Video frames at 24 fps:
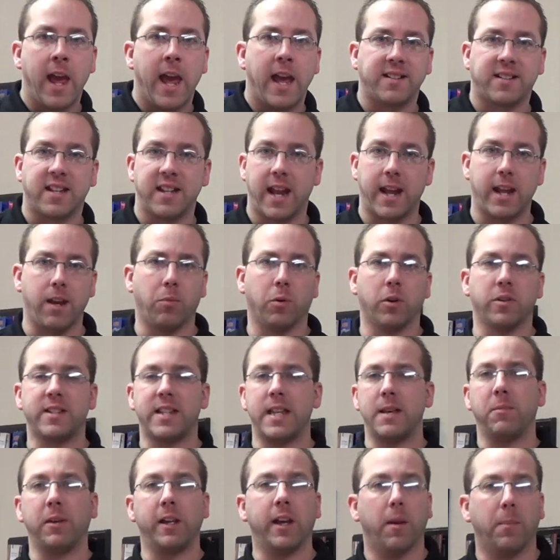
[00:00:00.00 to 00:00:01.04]
and today we're
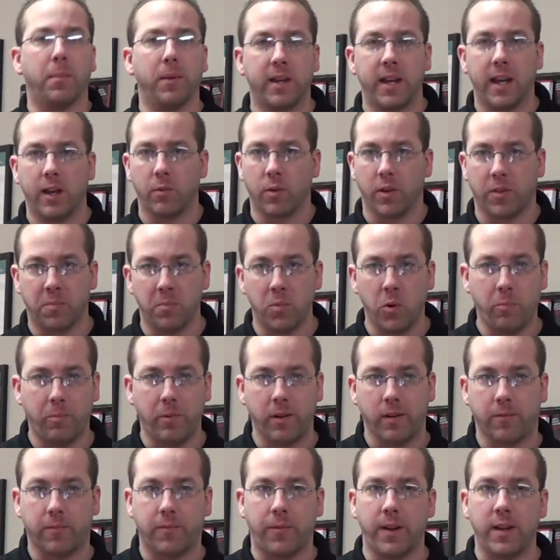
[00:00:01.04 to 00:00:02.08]
teaming up again with
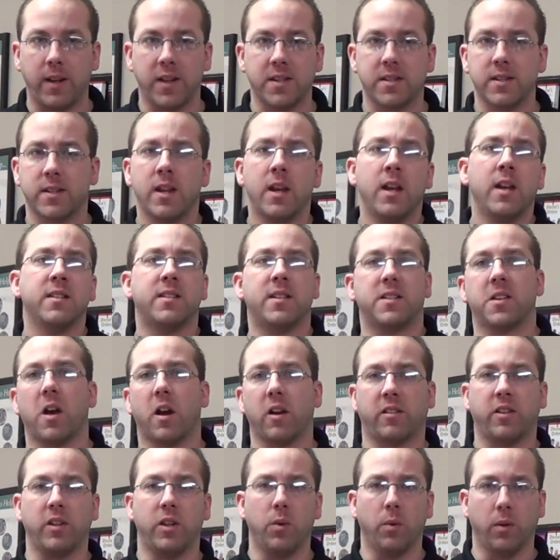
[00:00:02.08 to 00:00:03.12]
Movement Fitness to
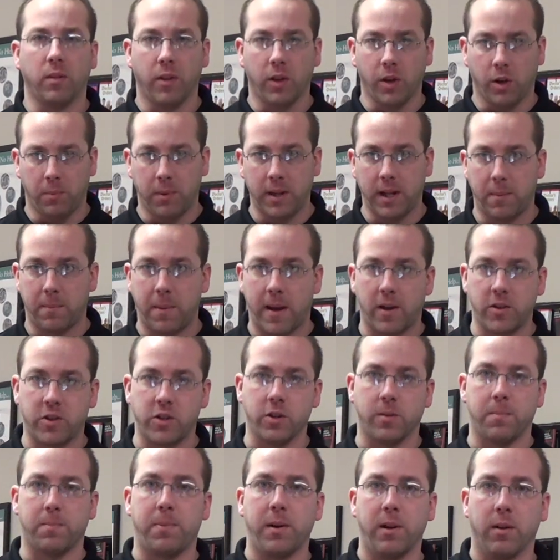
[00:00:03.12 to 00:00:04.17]
talk to you a little bit about
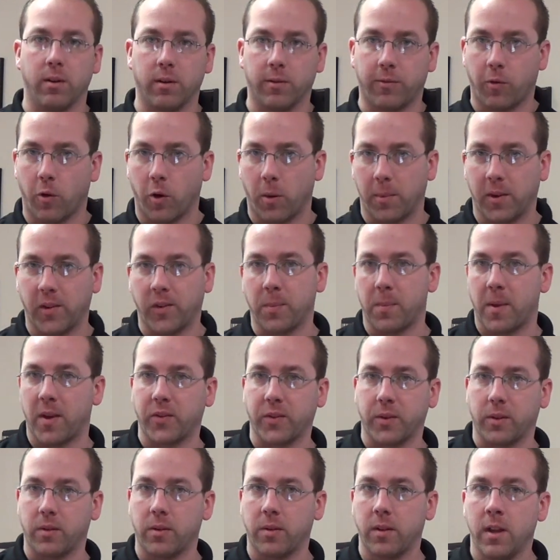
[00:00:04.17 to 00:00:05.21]
your piriformis
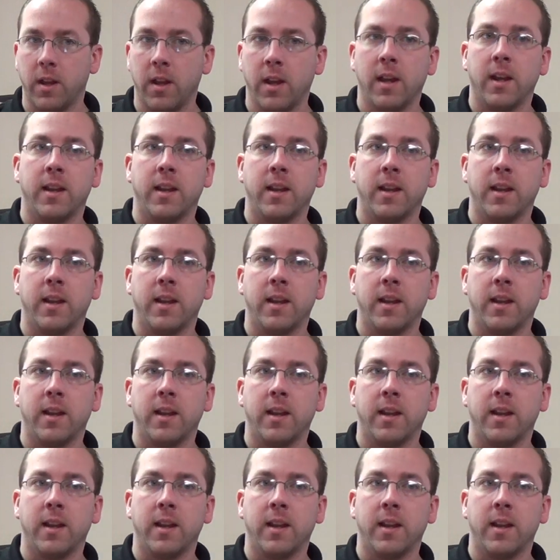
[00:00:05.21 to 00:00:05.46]
muscle.